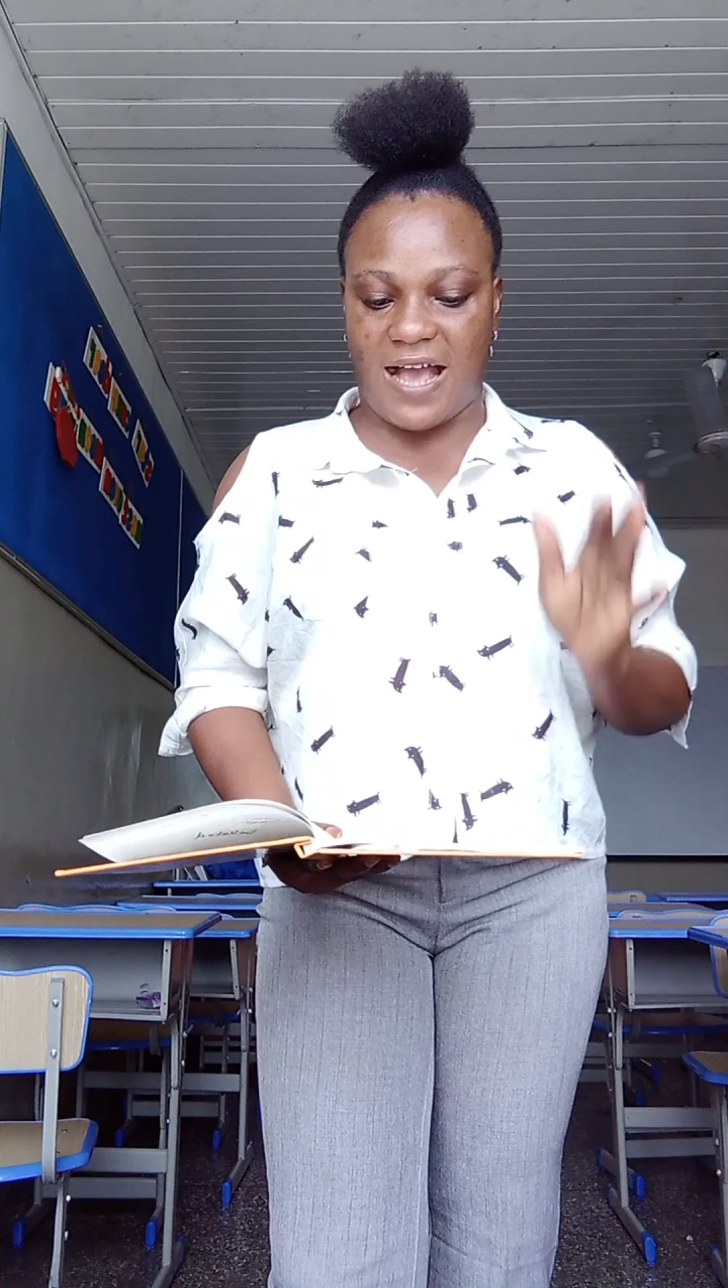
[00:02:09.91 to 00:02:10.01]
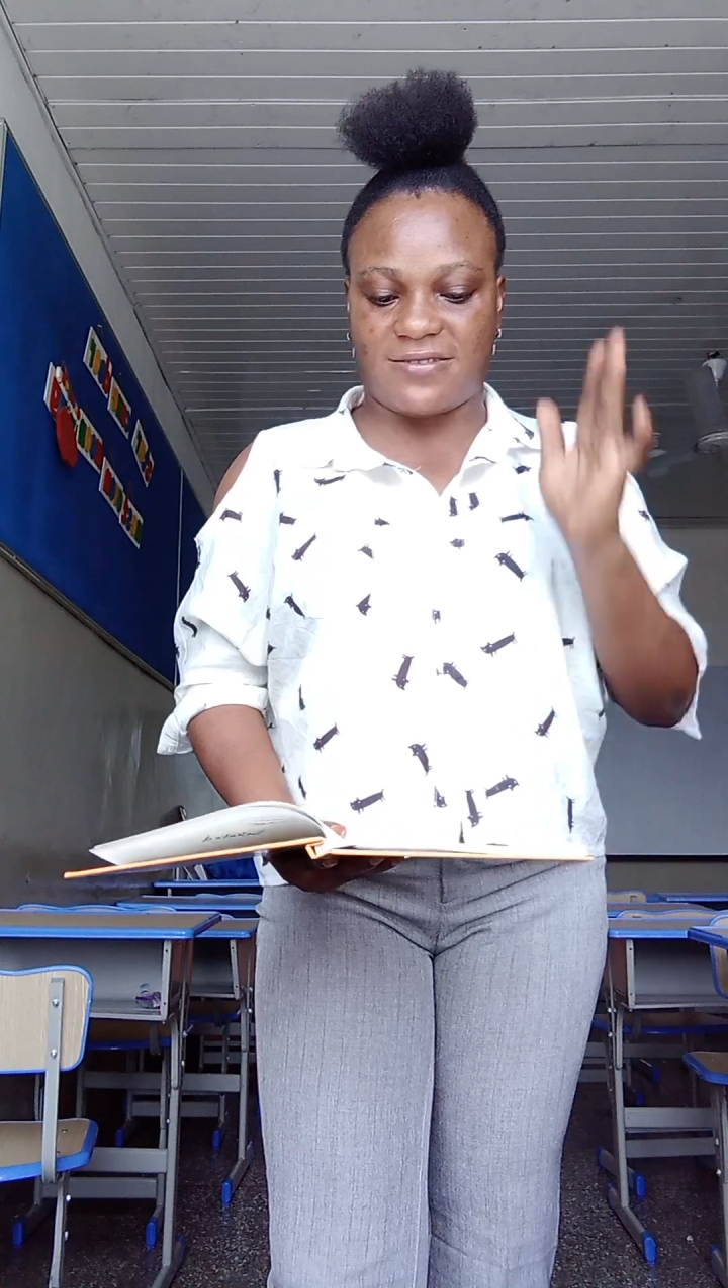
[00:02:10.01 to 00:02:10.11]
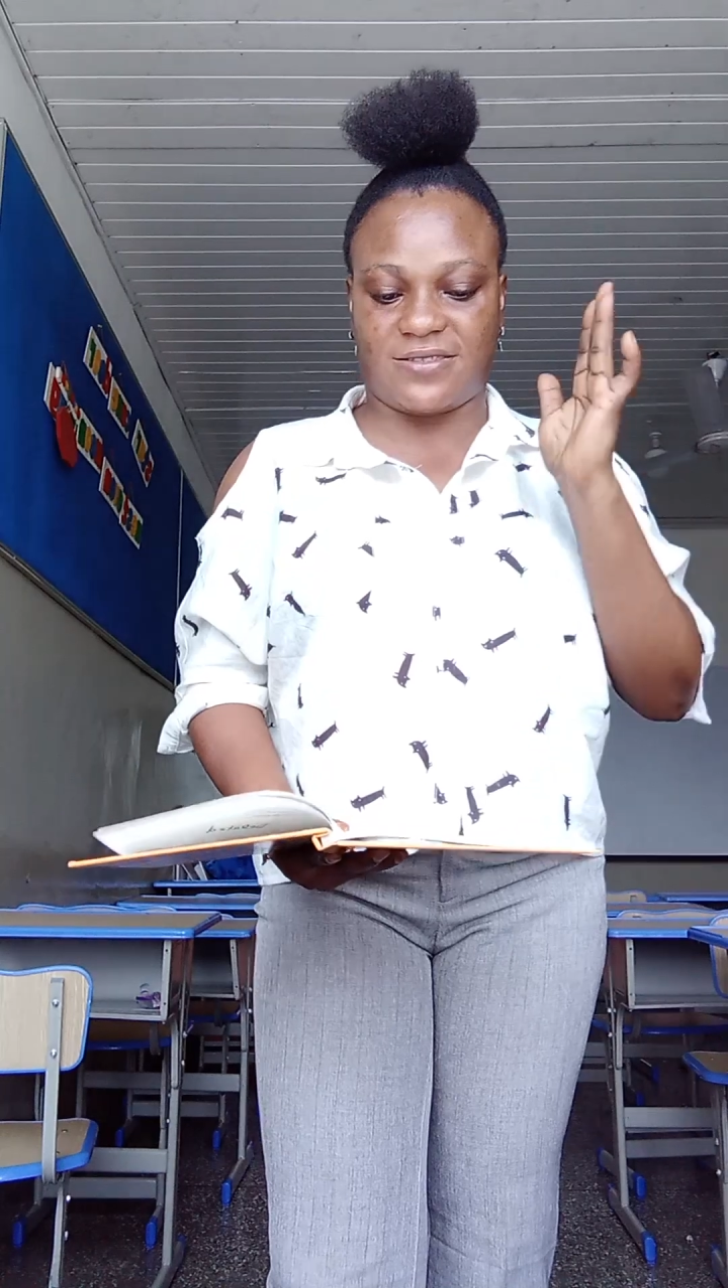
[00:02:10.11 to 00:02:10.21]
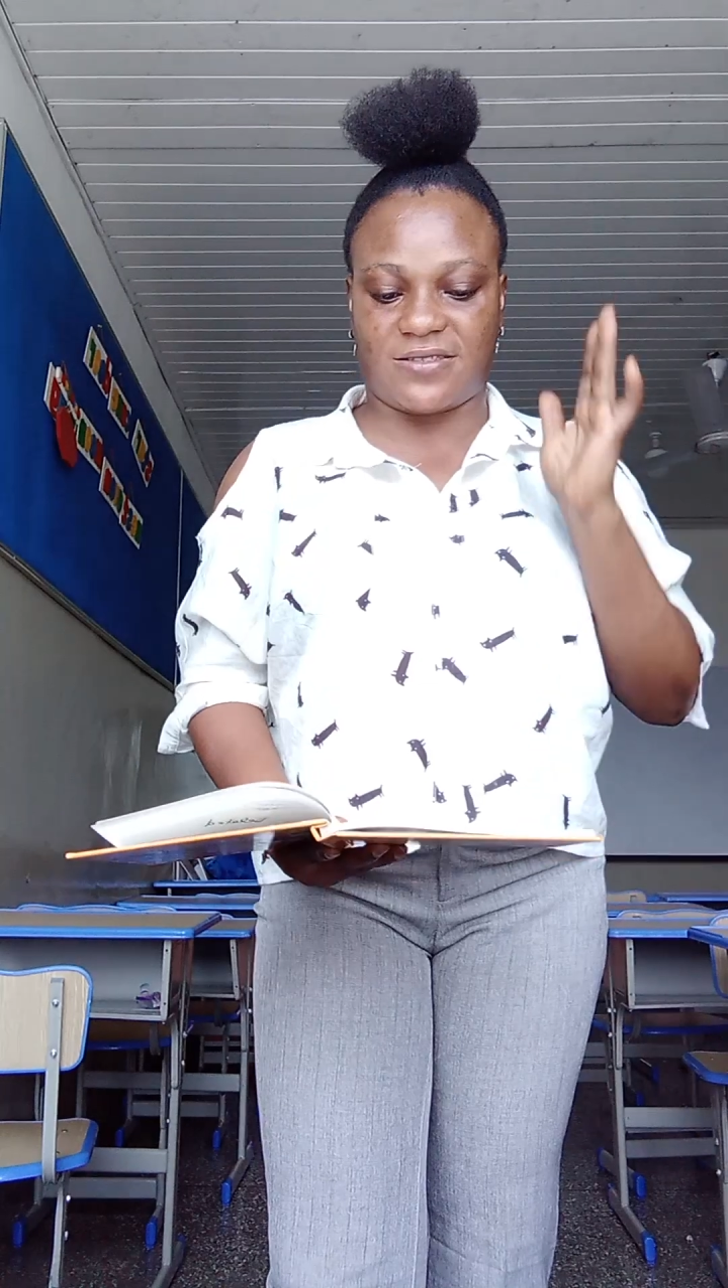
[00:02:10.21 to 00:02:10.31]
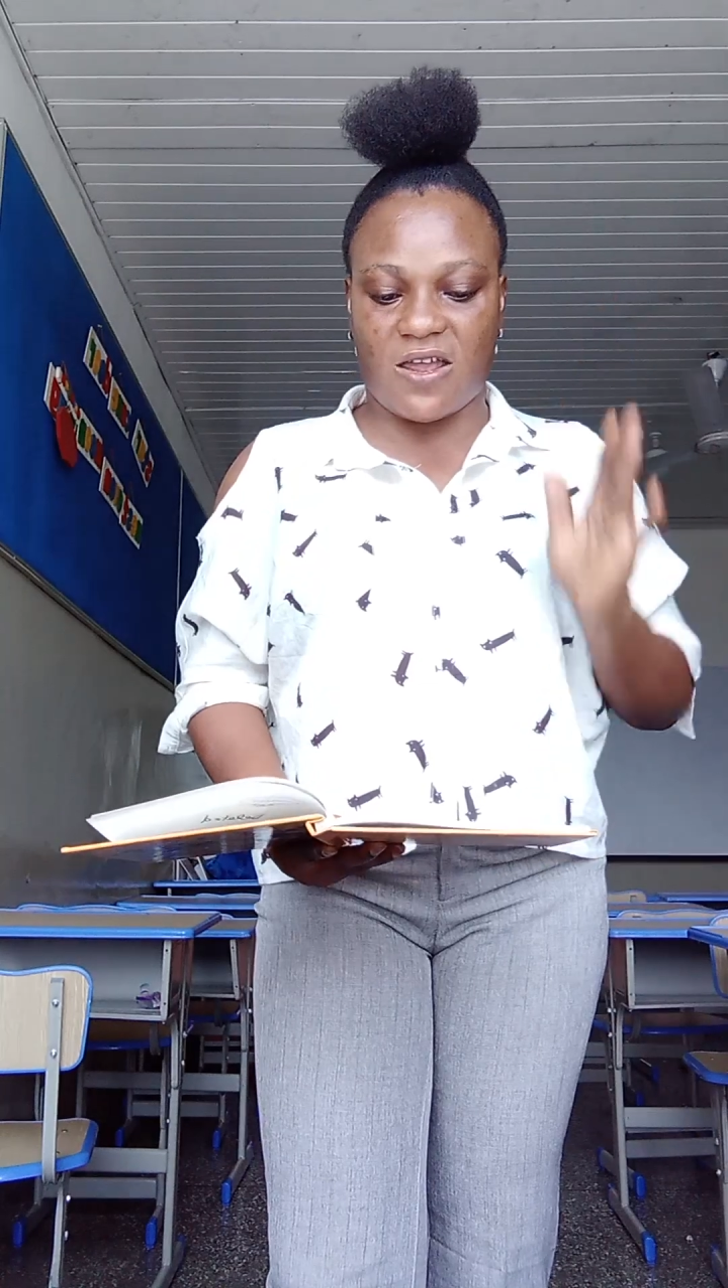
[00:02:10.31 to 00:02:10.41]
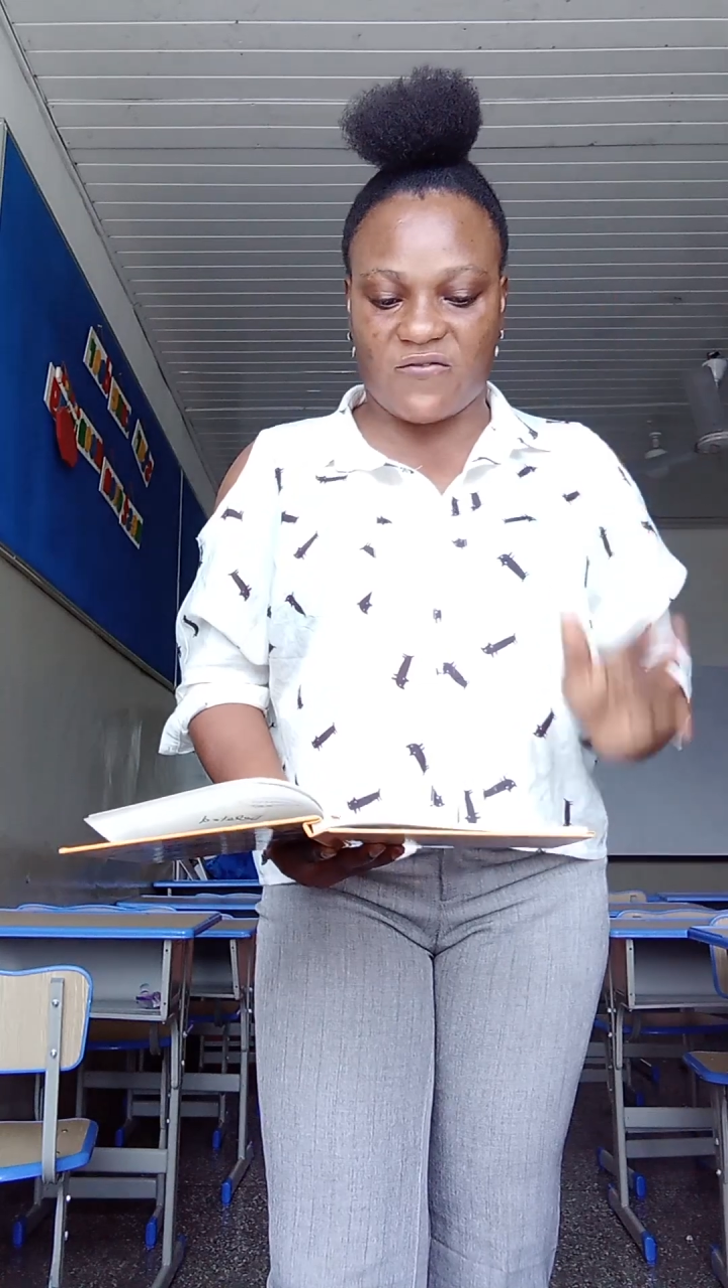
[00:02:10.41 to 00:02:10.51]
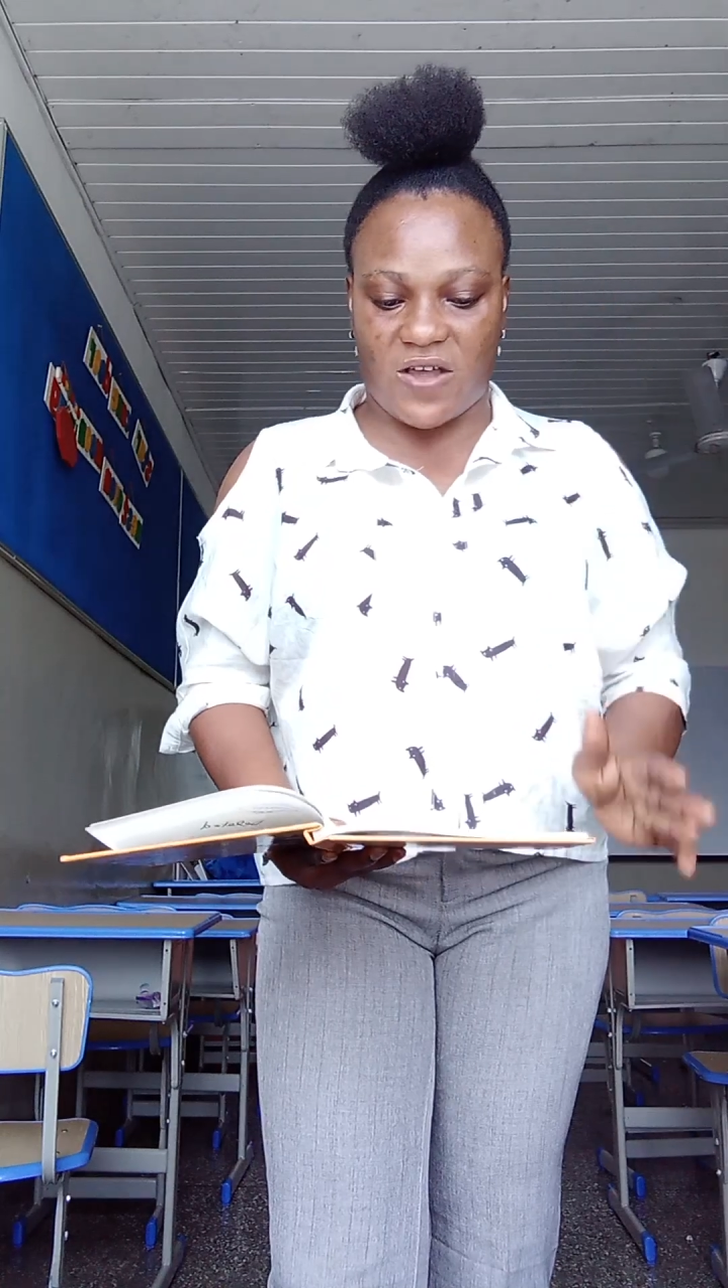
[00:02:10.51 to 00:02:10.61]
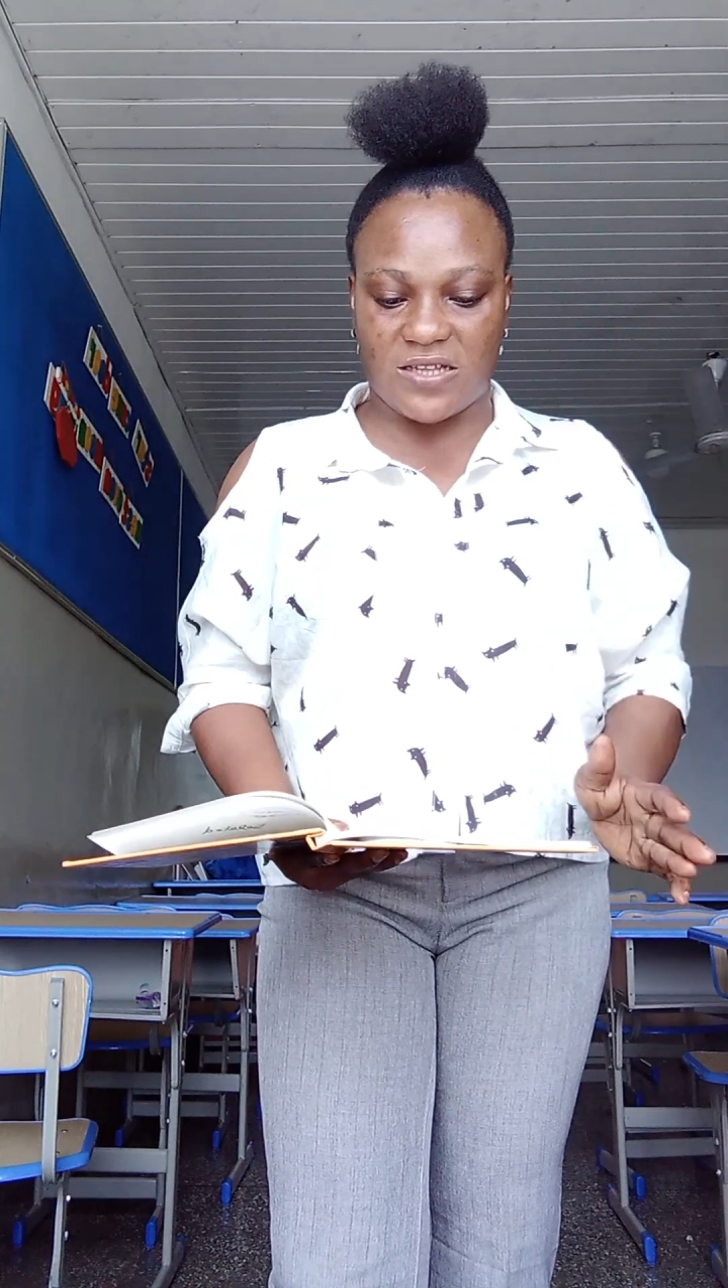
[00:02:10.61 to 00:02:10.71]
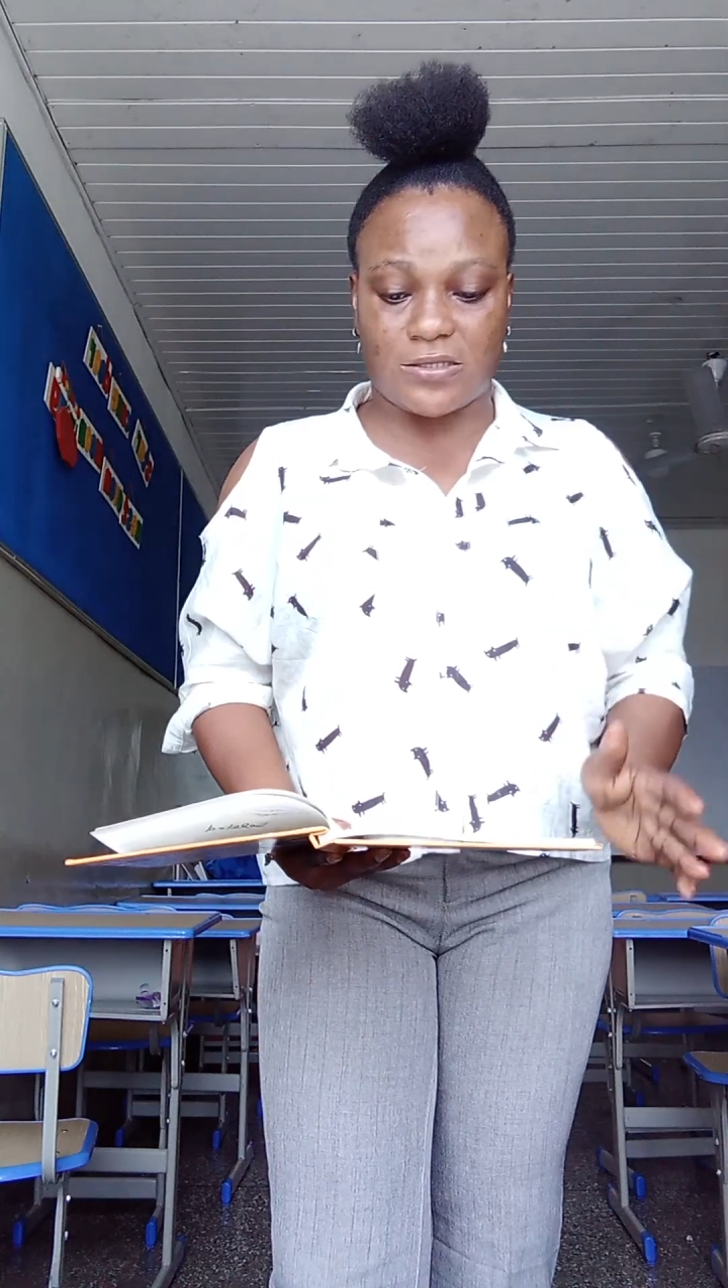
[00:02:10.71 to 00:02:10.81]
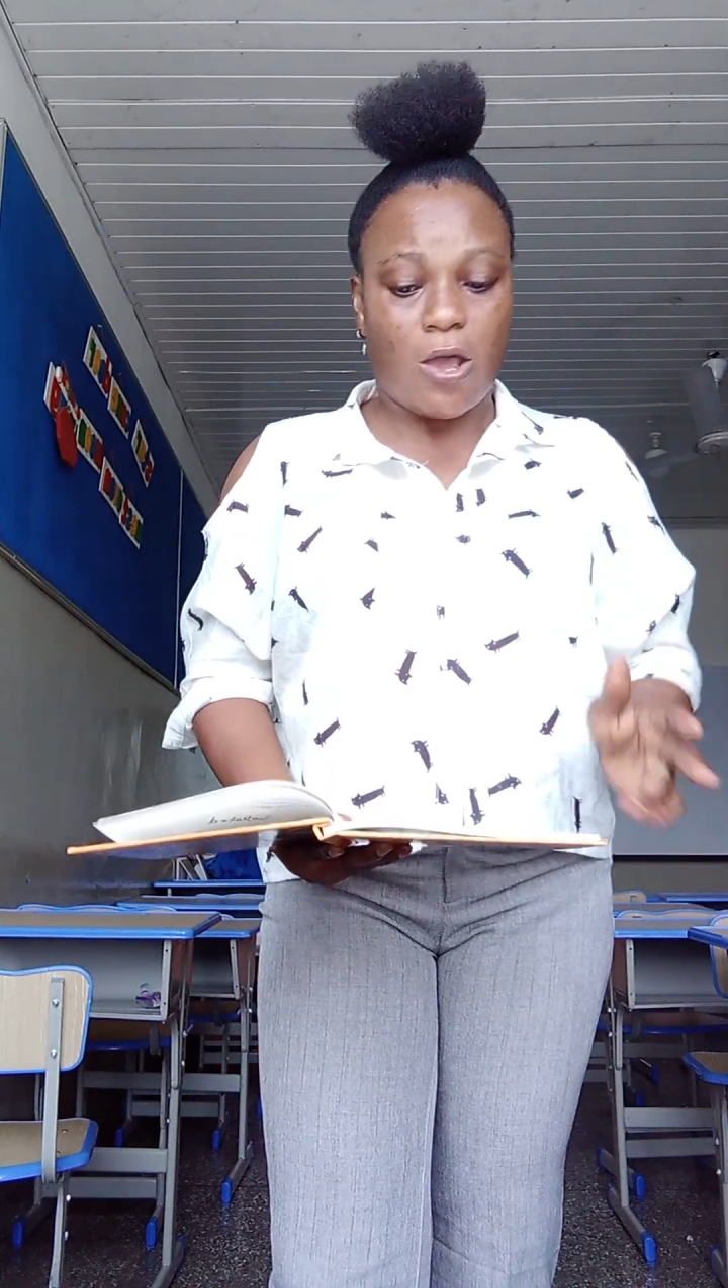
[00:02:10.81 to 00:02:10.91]
as
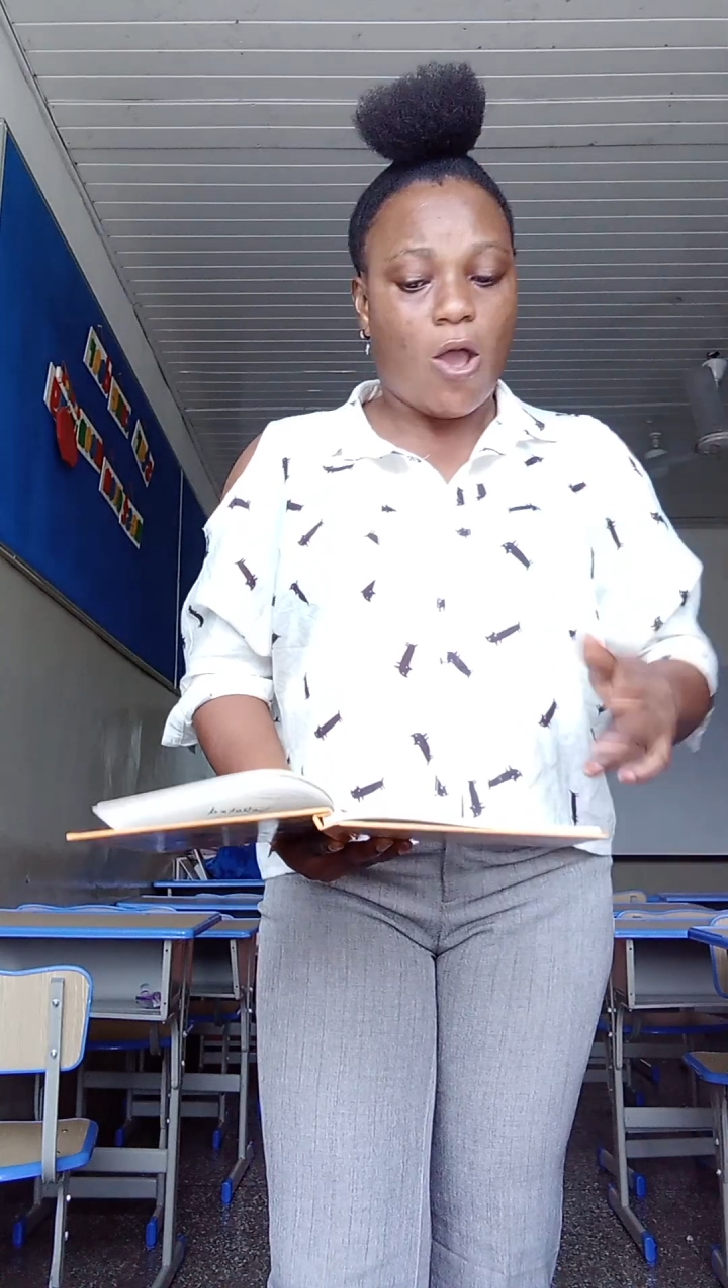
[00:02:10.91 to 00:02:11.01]
servants